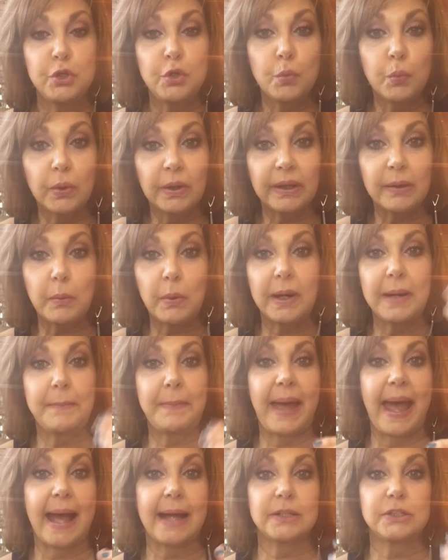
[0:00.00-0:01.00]
really want it
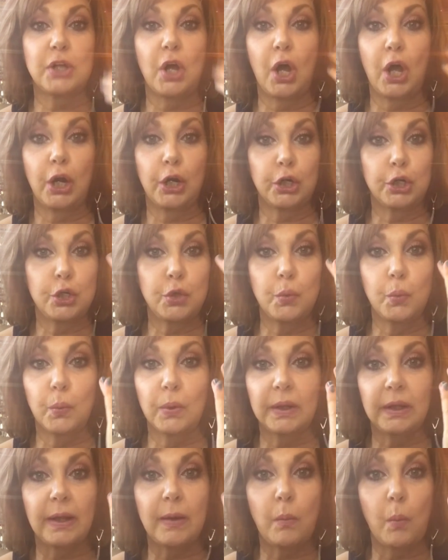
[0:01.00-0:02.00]
packed on, or you
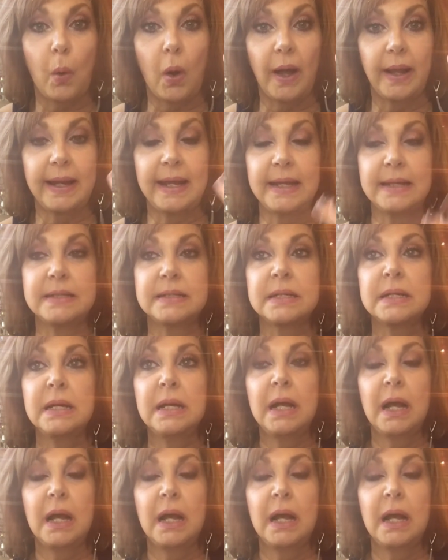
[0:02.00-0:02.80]
really want it